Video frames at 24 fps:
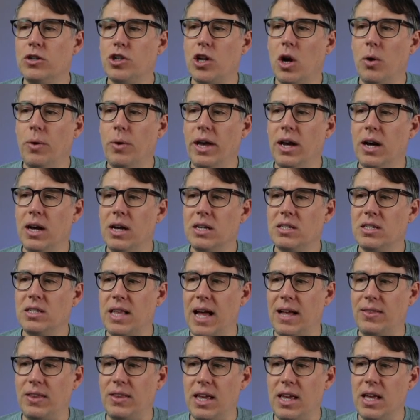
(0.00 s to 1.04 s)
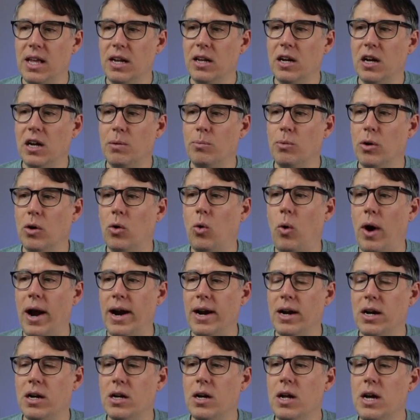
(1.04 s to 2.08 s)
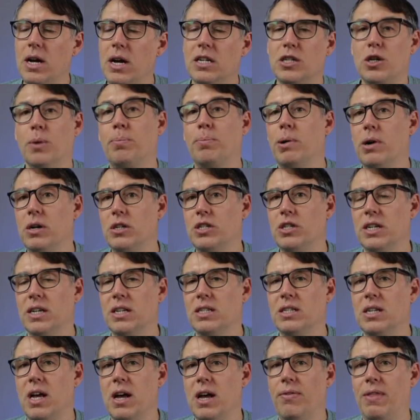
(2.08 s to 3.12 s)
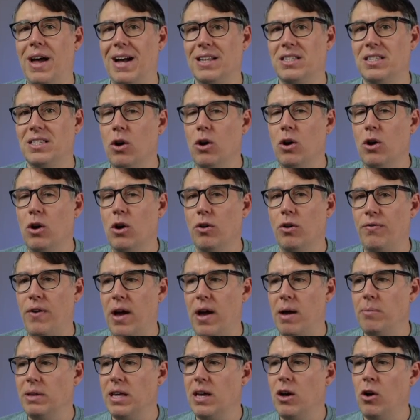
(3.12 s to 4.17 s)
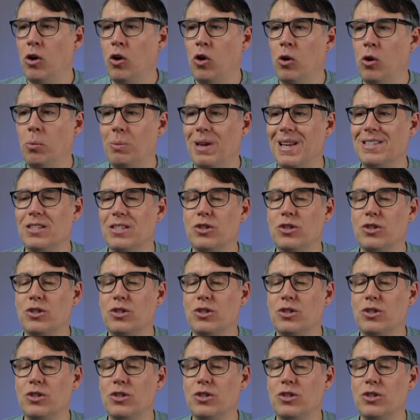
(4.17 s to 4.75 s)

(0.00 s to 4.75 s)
showing us that the income required to purchase that single family home is